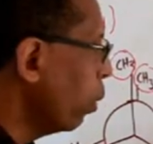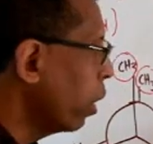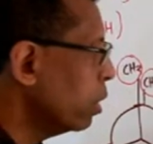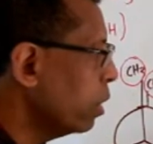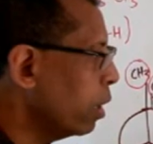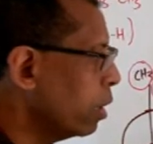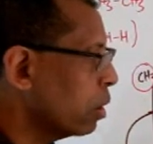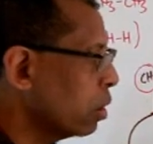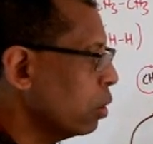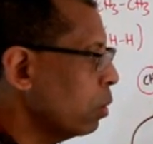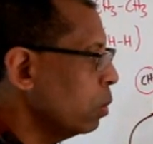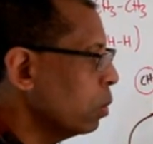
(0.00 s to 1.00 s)
what the
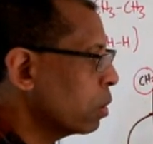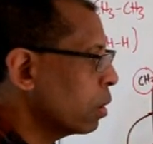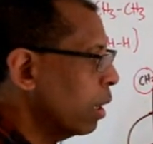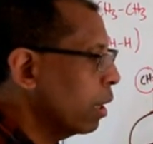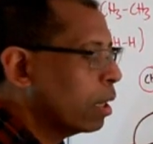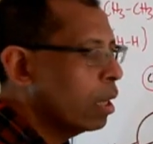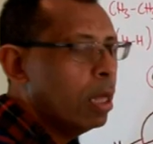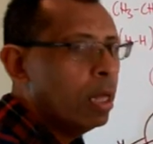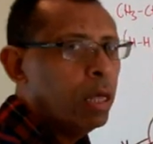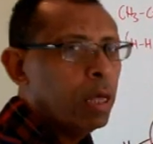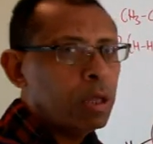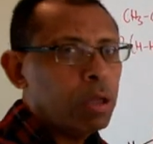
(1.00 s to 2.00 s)
energy looks like.
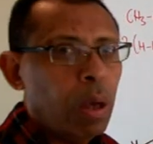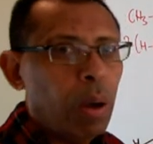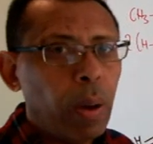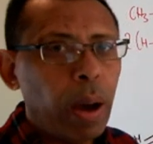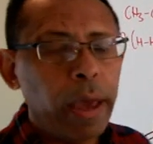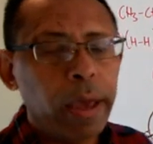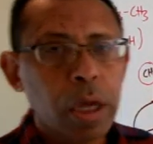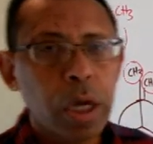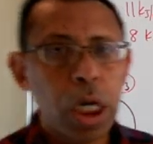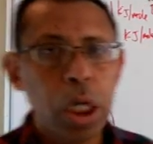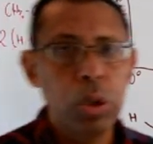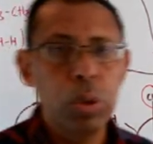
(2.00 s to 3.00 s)
So I
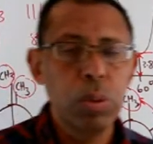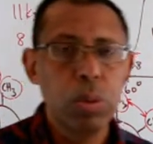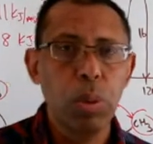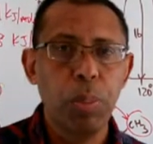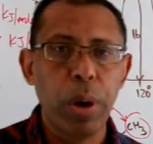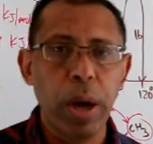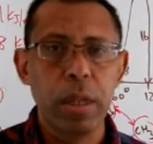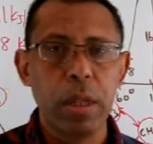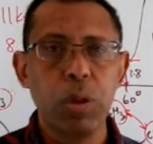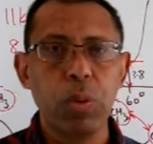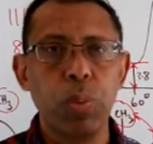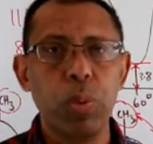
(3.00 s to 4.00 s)
encourage you to
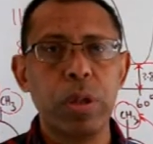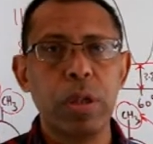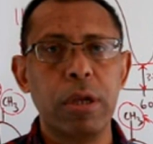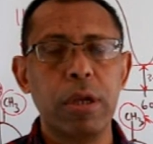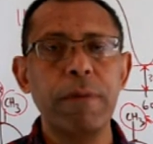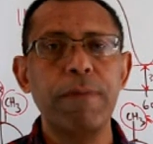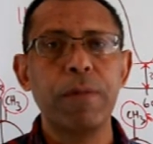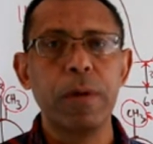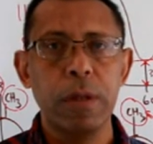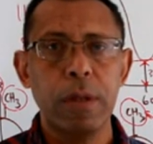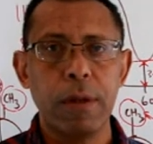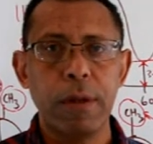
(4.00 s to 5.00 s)
practice with
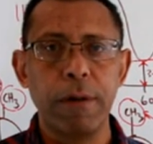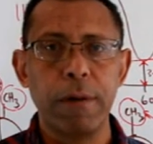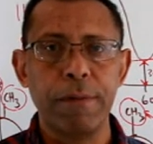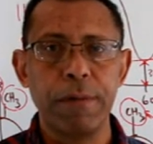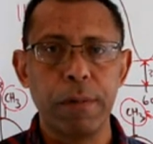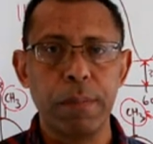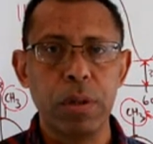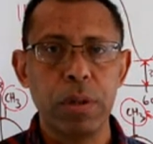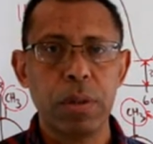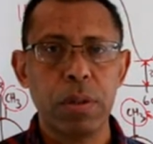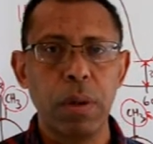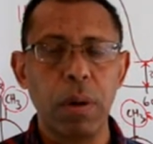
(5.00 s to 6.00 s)
different
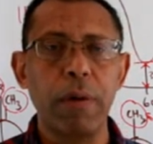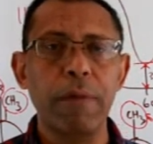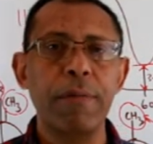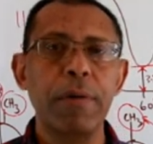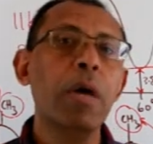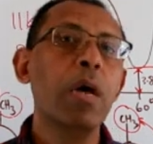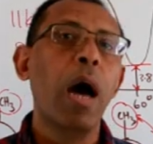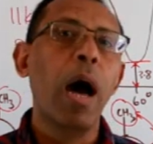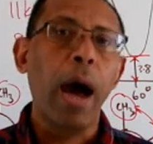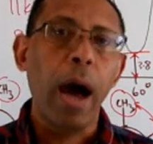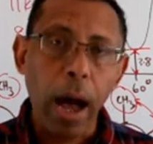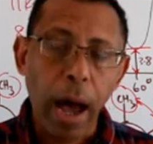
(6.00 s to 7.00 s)
conformers of
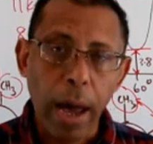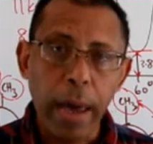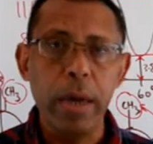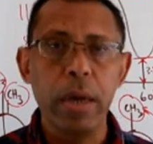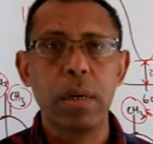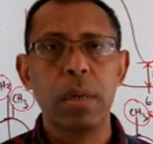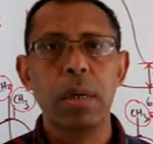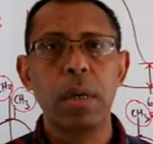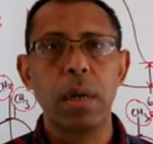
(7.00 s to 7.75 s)
higher